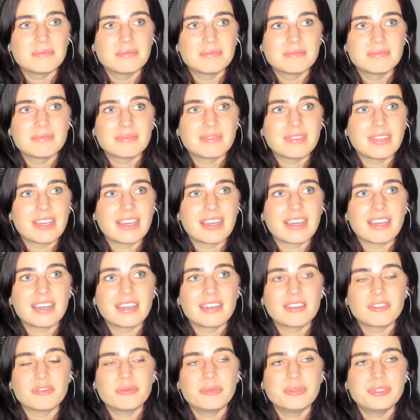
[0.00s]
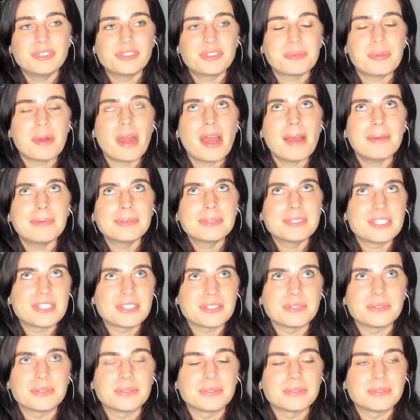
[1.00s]
We should probably
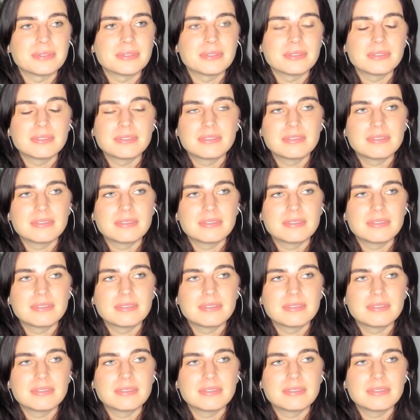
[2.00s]
do